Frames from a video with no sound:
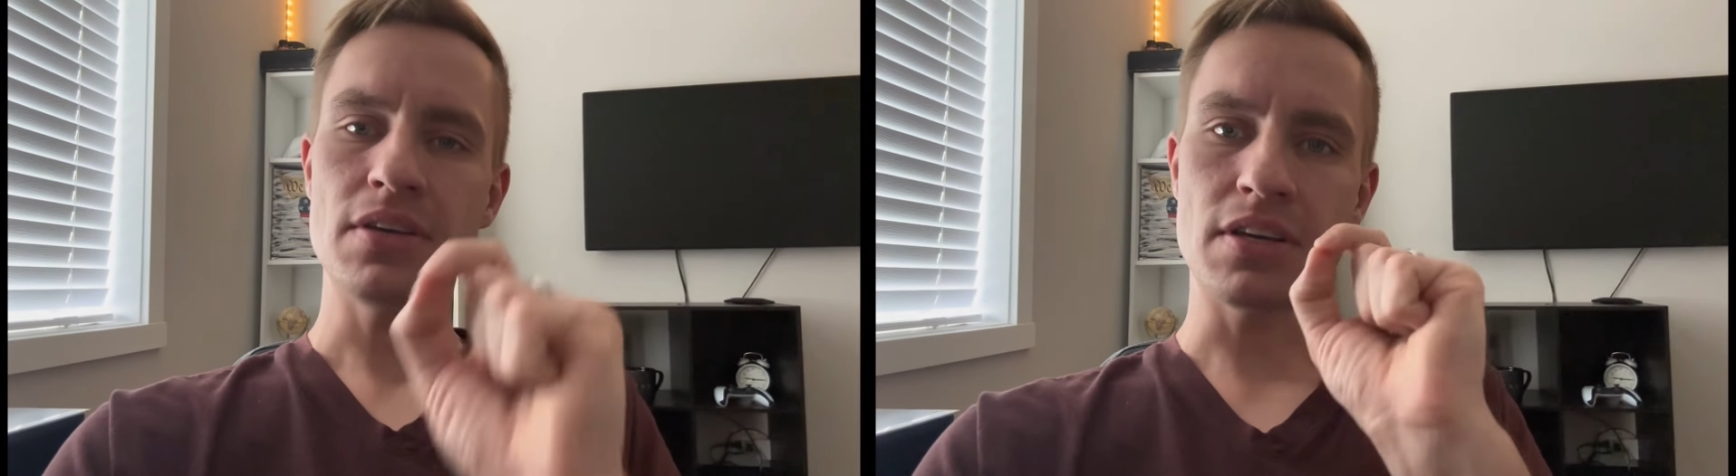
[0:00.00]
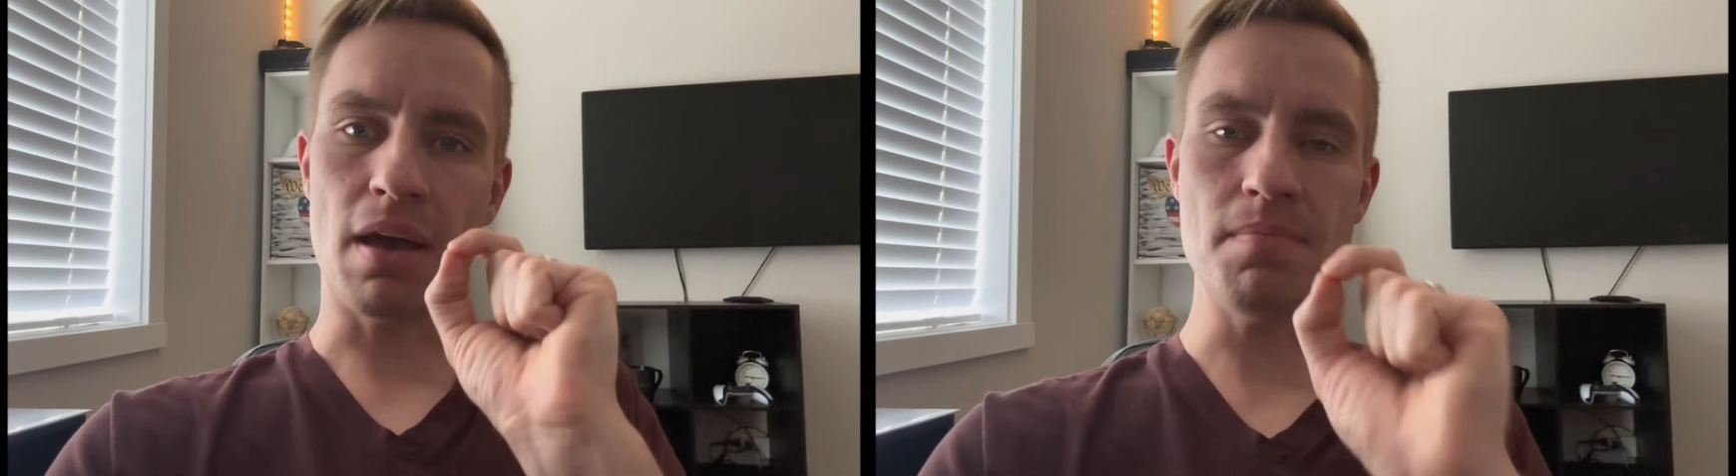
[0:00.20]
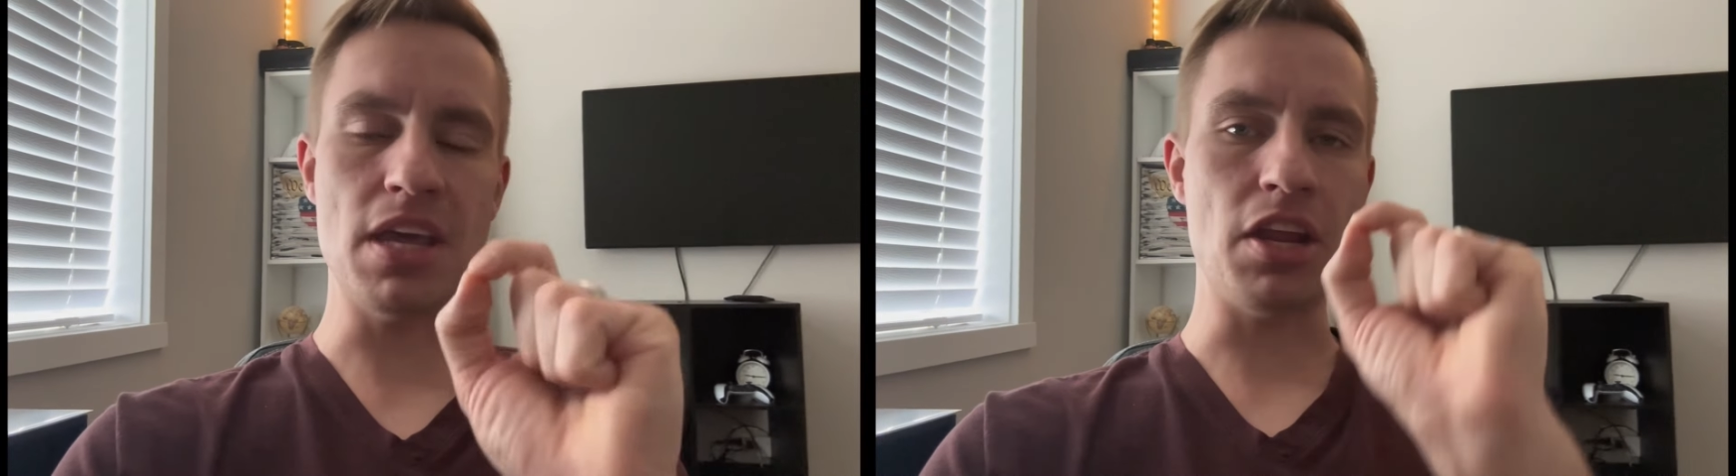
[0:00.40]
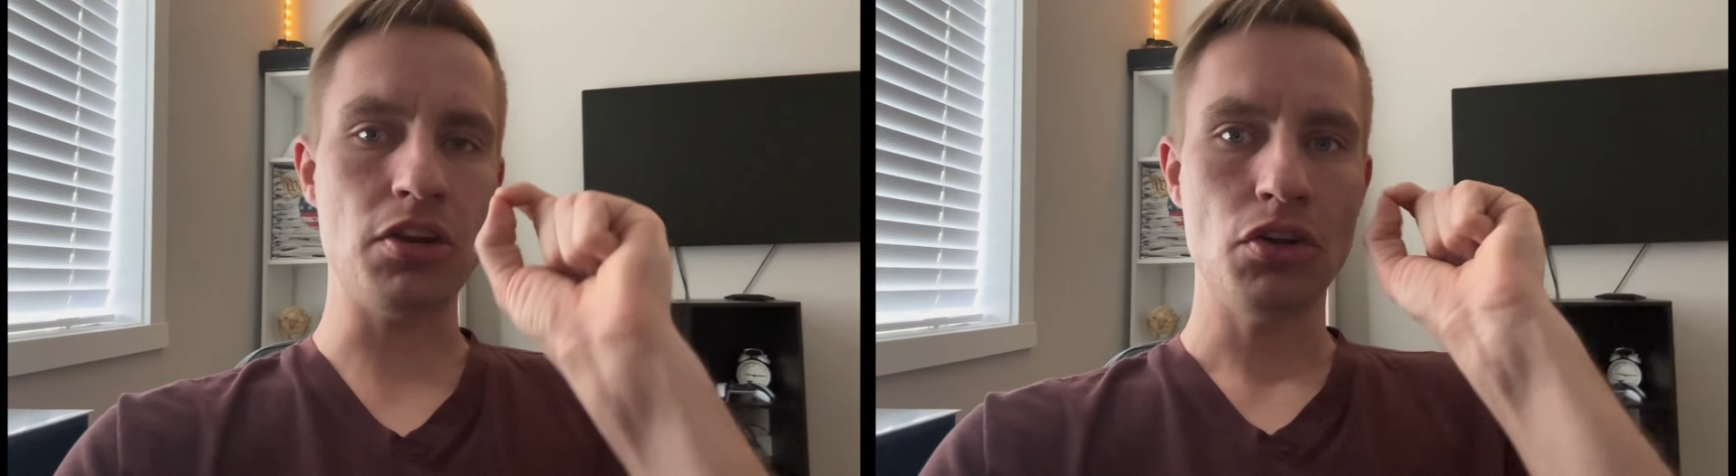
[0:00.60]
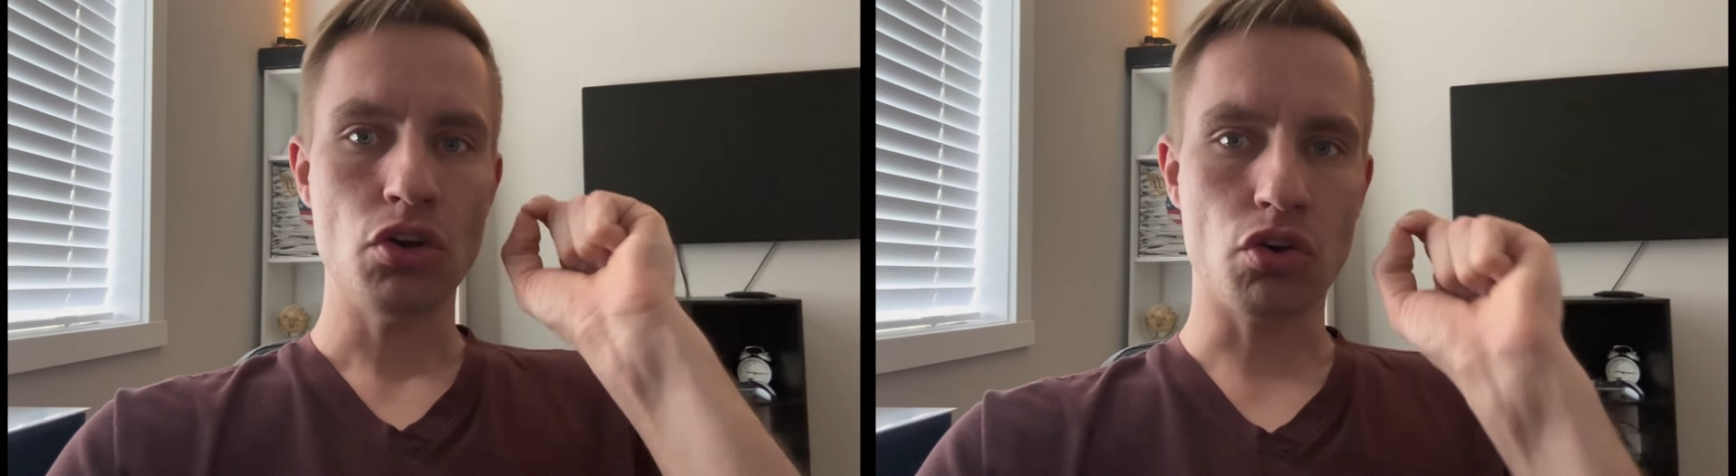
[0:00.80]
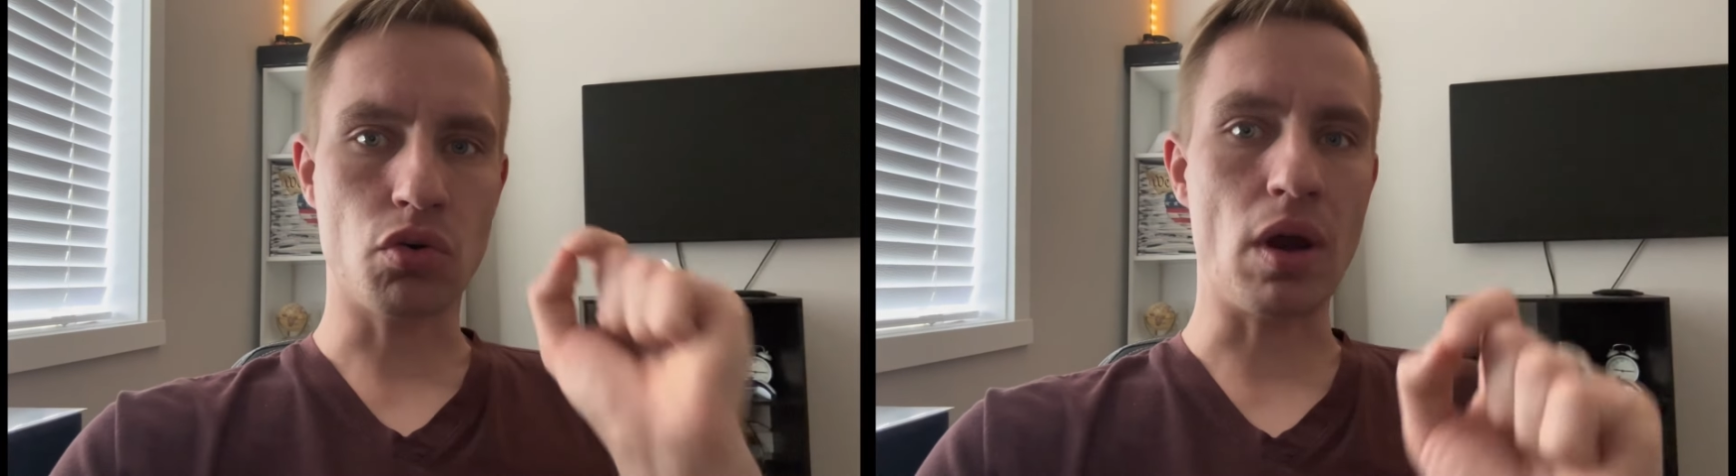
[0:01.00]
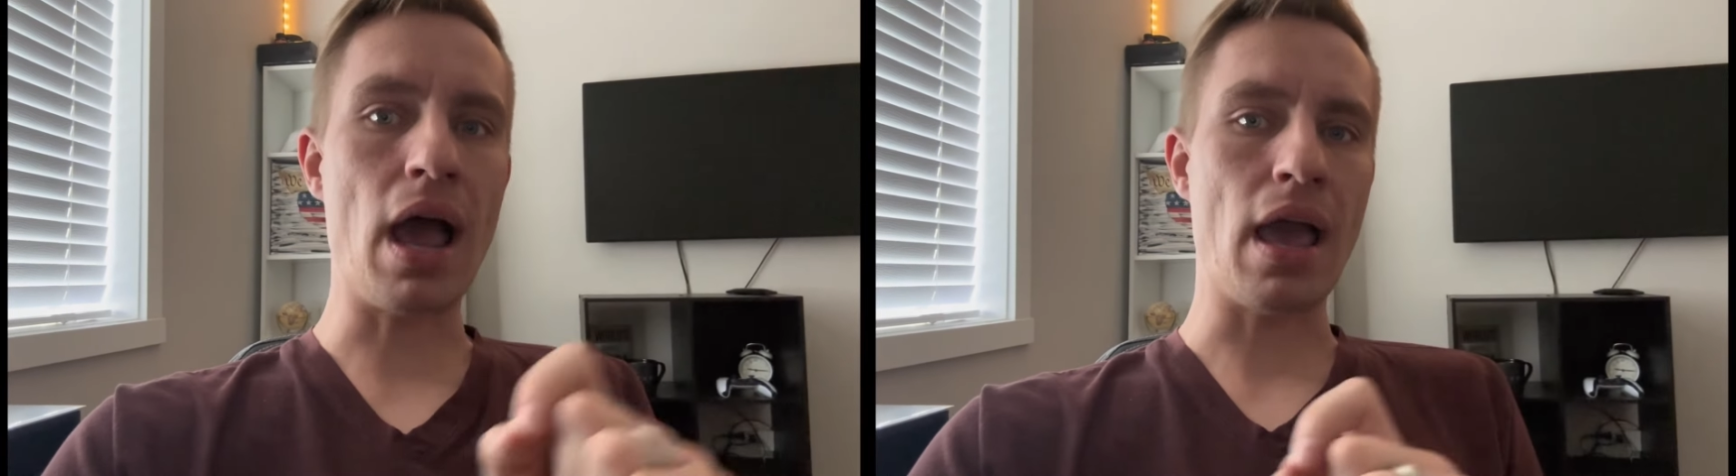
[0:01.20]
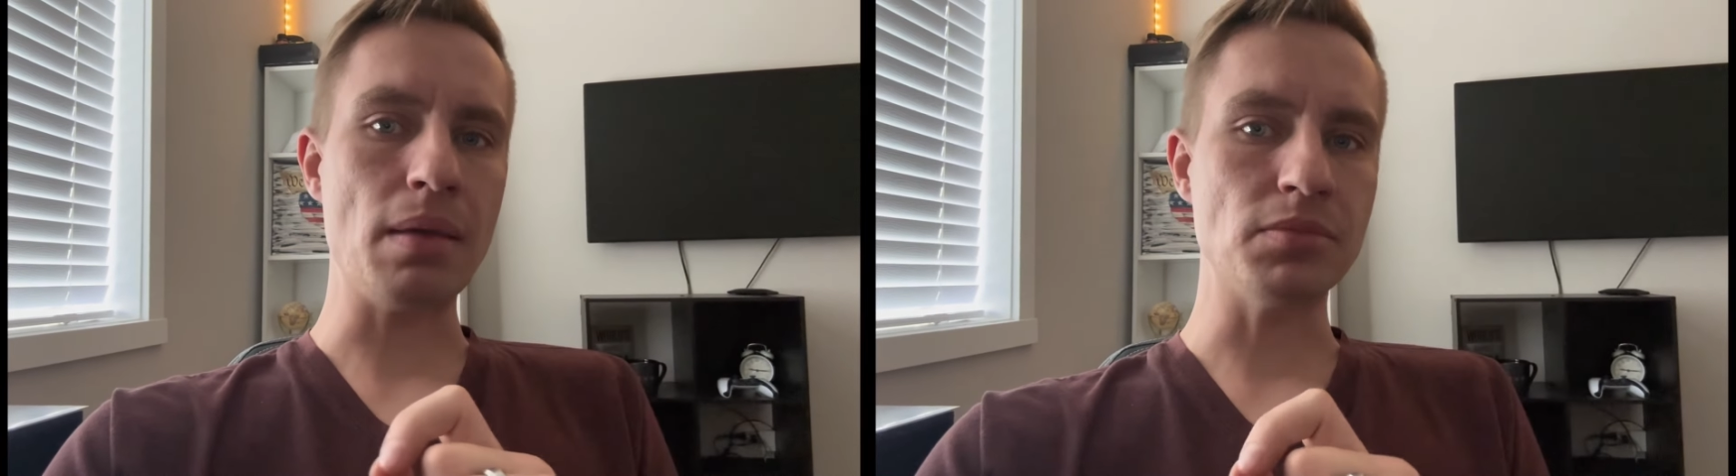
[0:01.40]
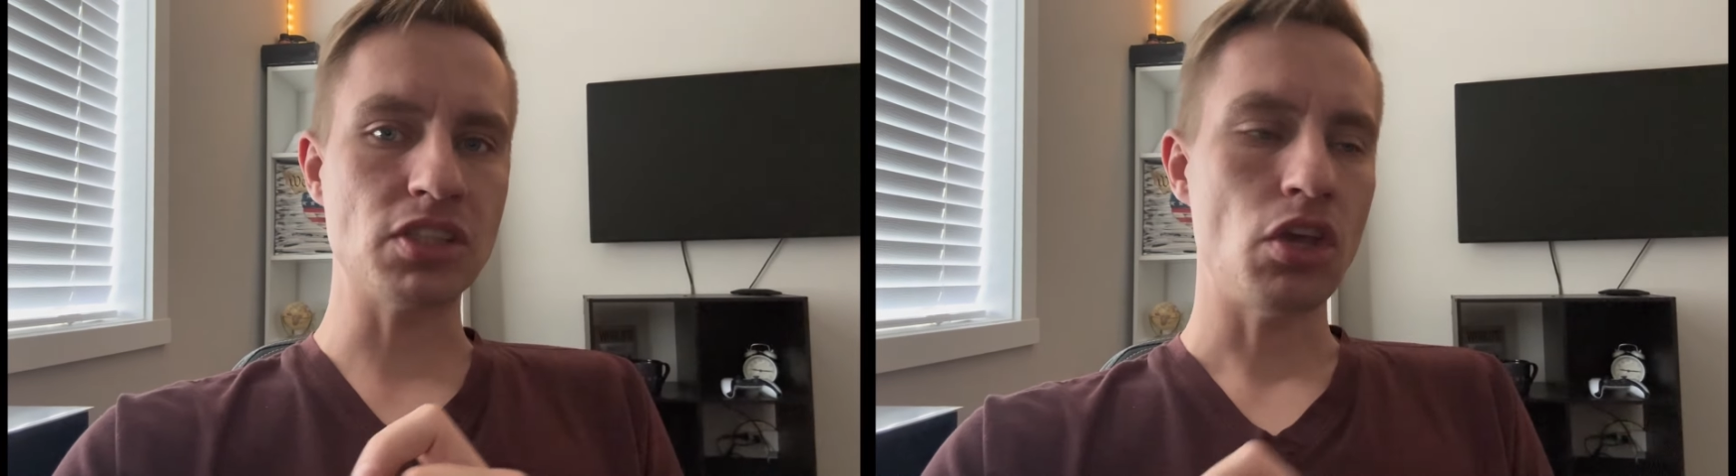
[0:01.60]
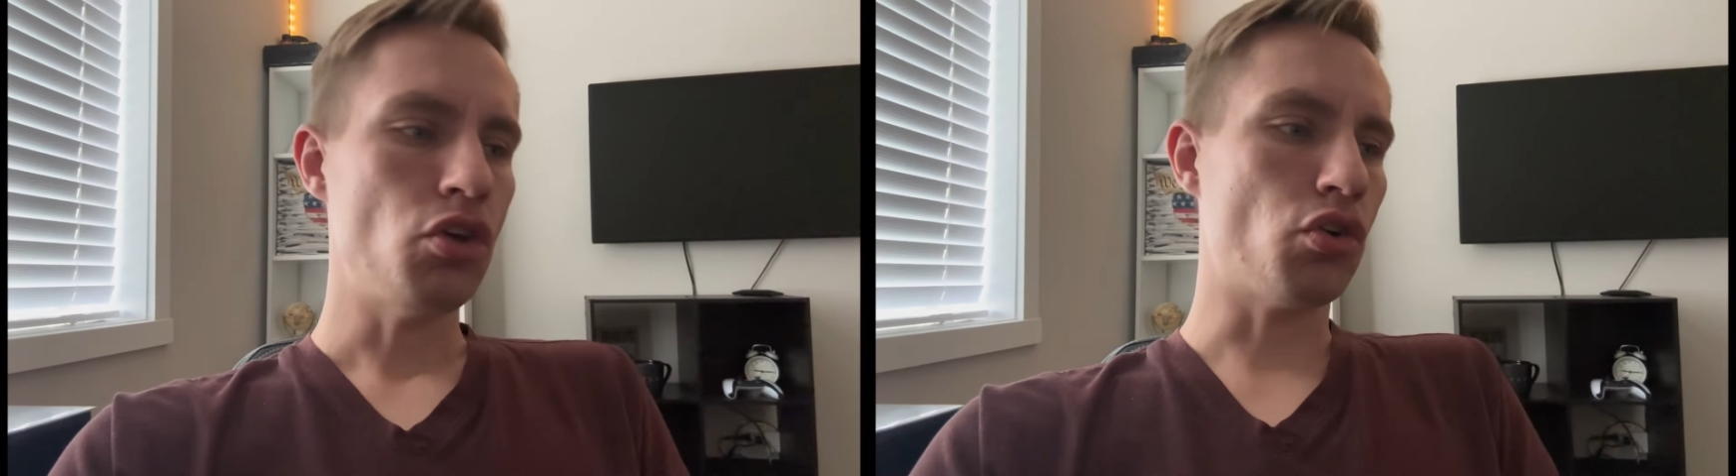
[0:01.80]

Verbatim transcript: committed crimes